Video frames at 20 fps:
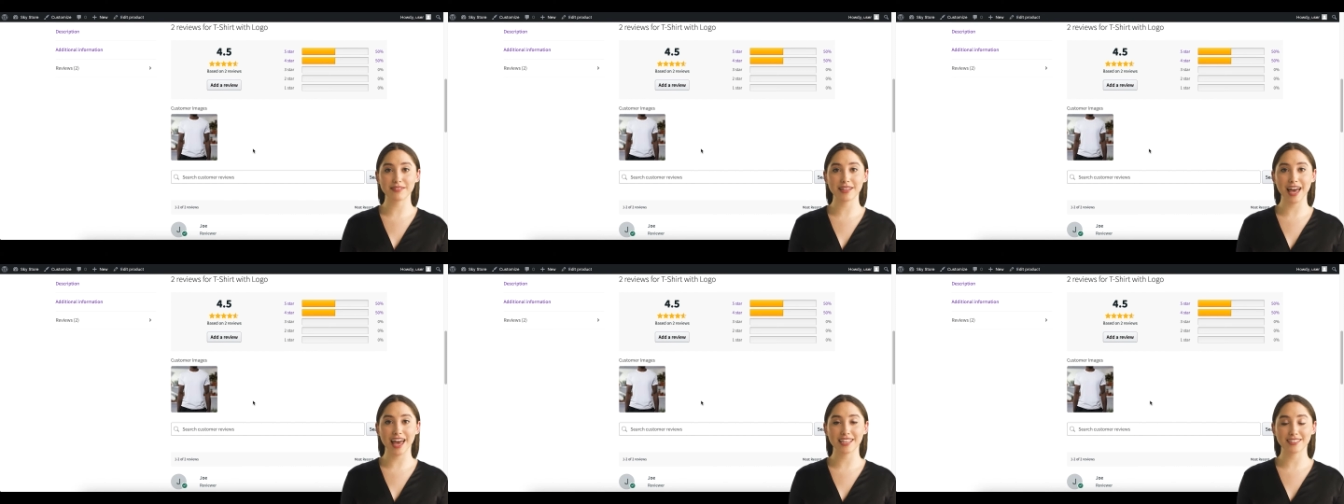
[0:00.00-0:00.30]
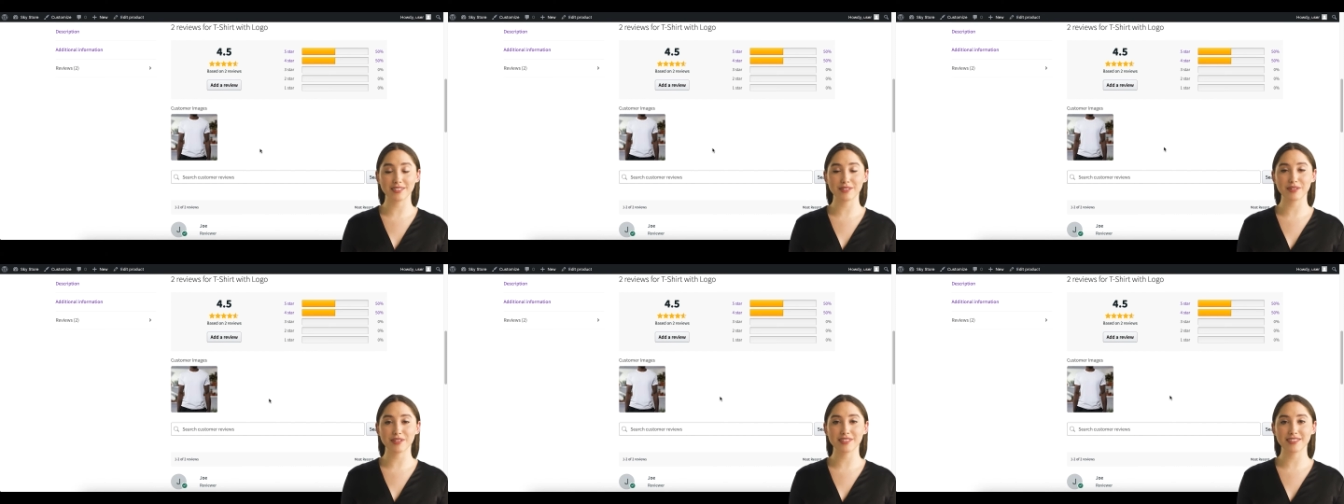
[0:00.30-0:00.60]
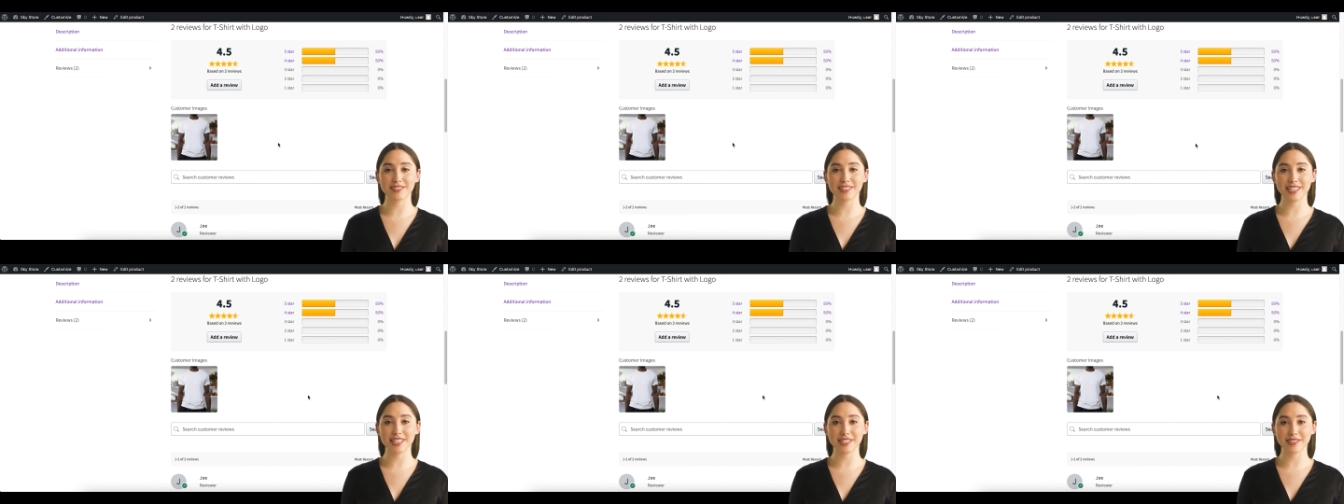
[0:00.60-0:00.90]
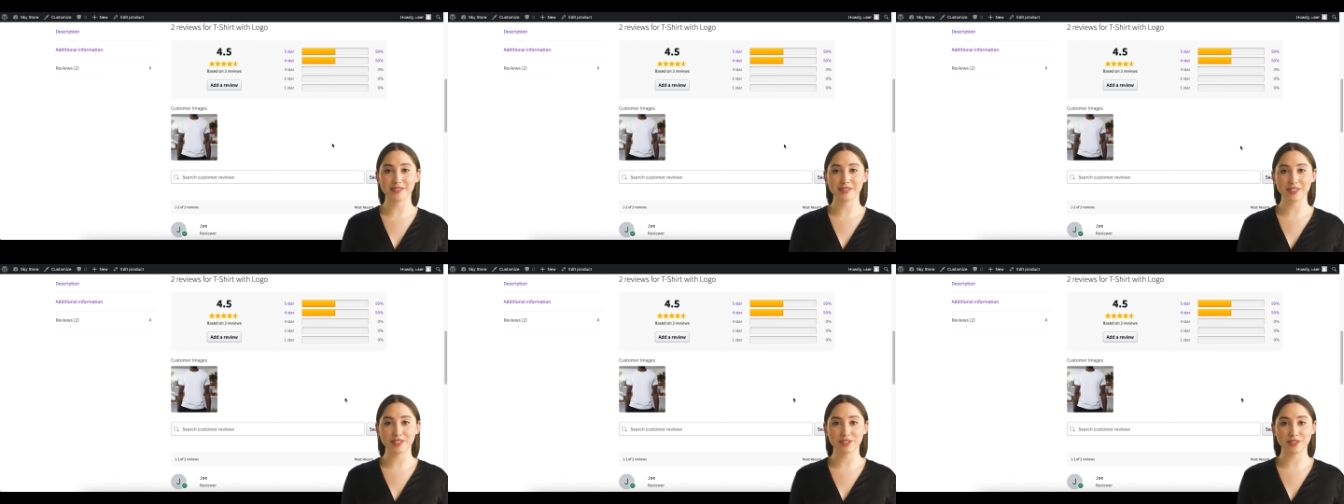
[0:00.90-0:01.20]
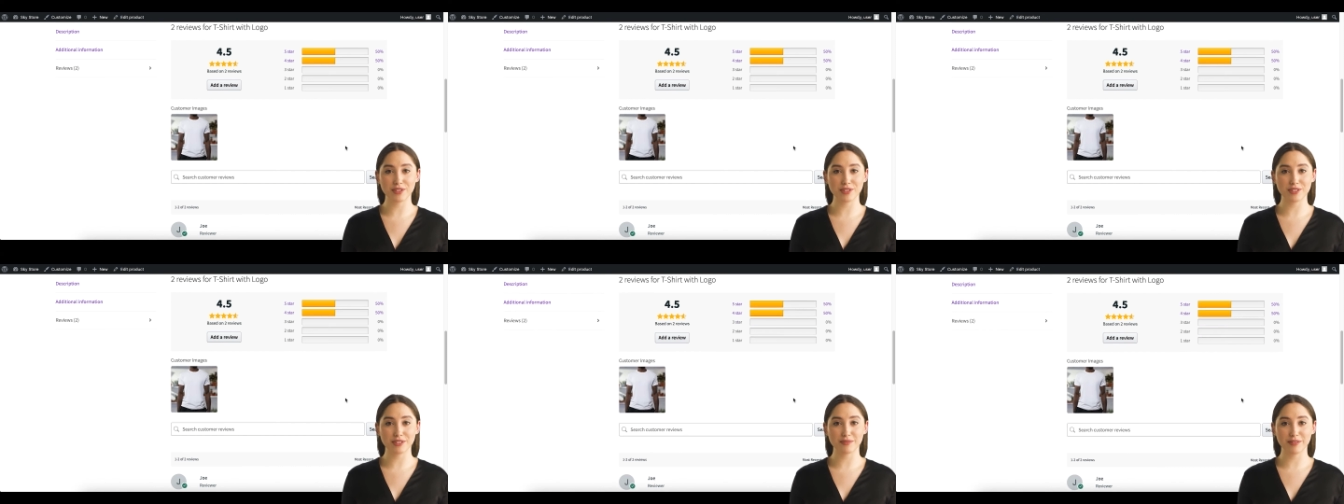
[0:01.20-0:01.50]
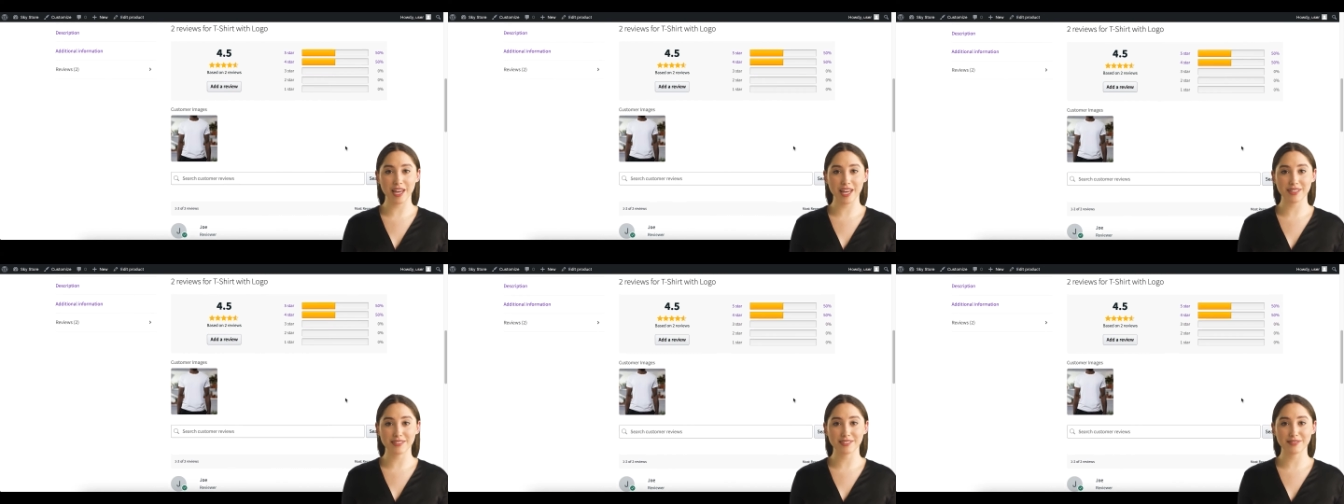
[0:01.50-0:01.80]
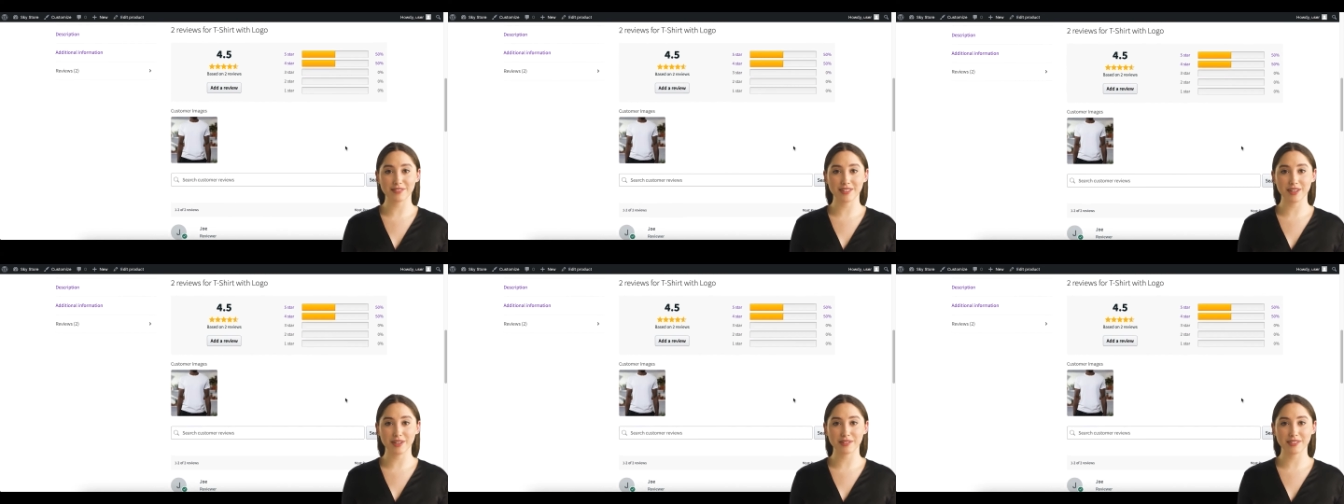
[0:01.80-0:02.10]
As you can see, the Choose Files
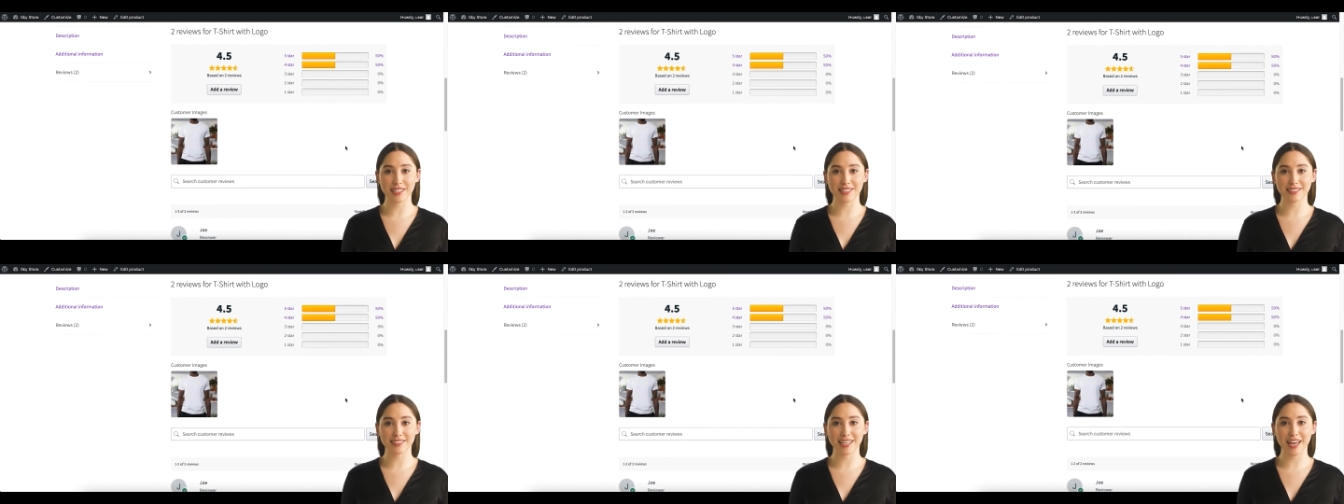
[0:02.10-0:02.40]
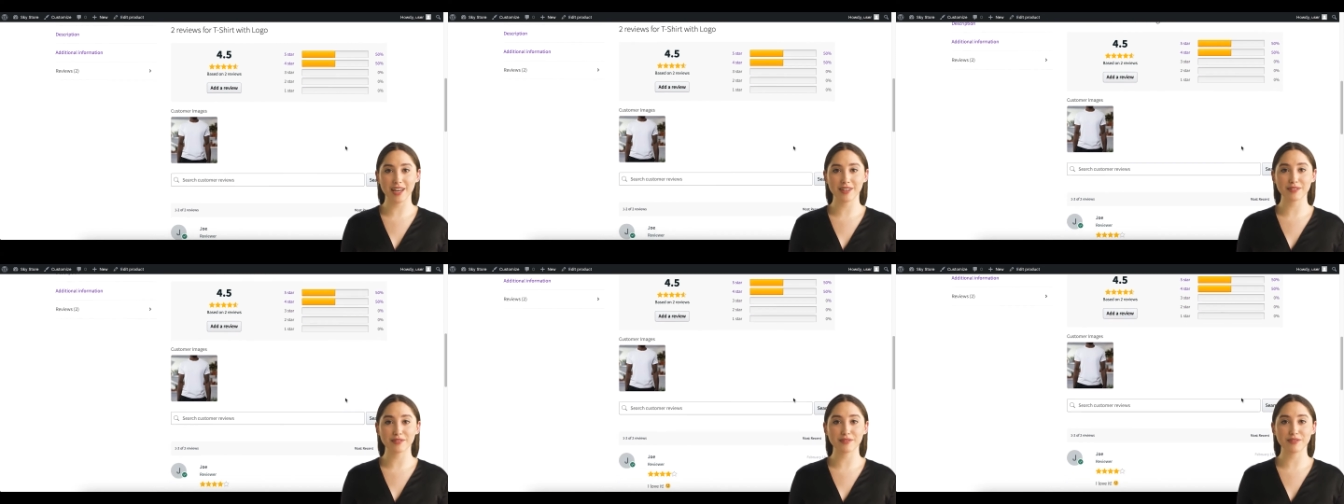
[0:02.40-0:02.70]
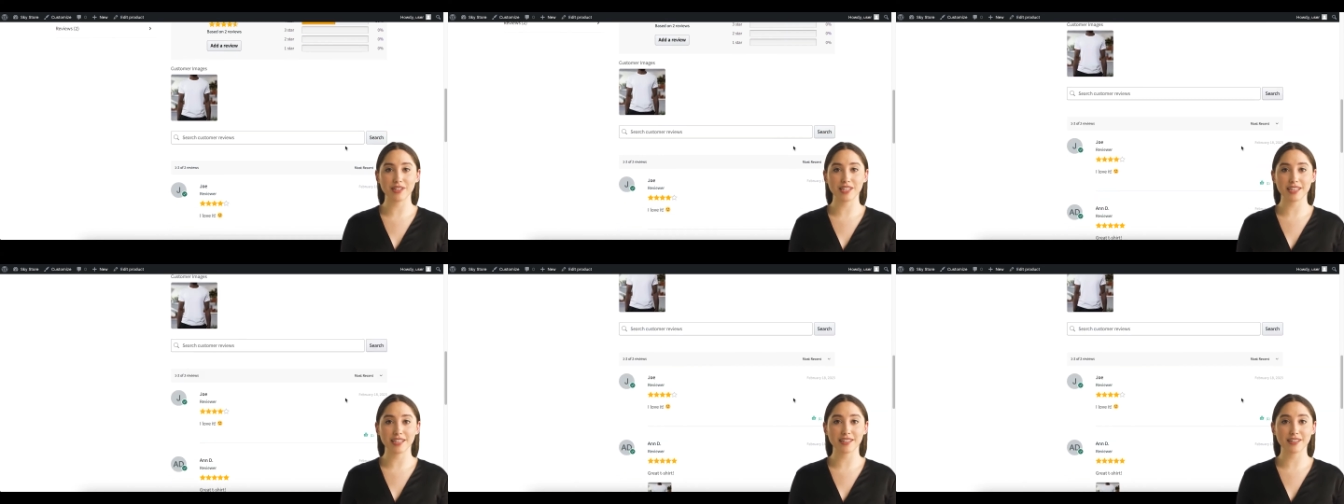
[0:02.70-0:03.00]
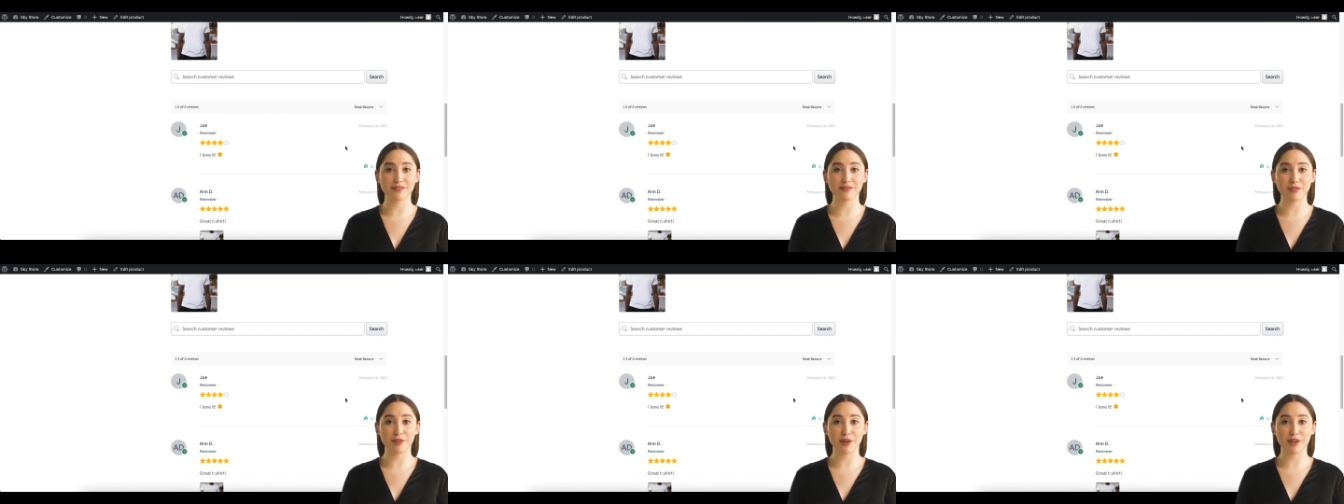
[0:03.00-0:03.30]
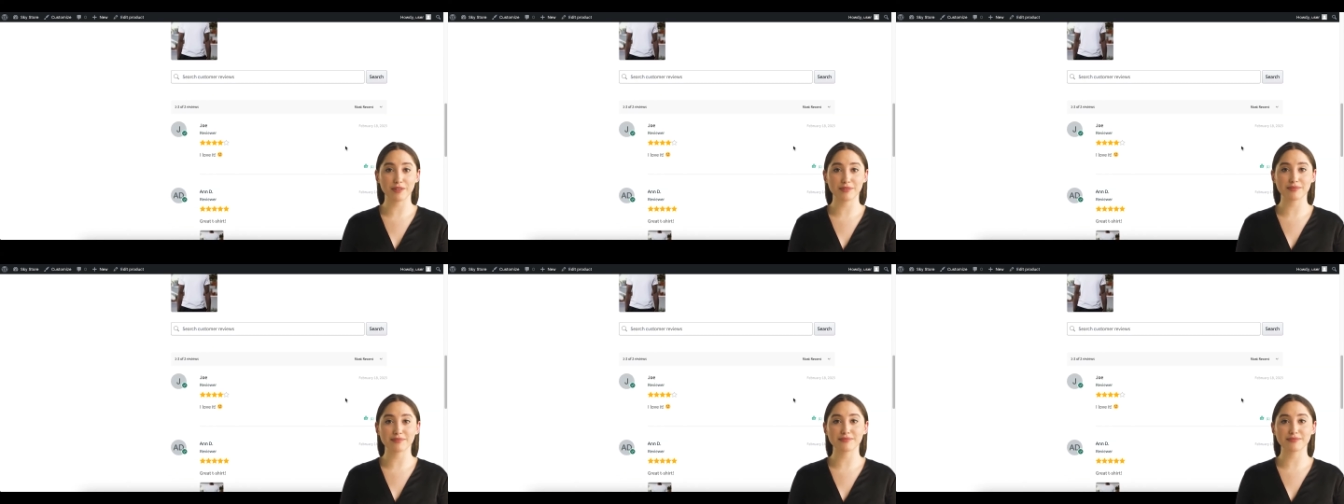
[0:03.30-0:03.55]
field is now included in the form.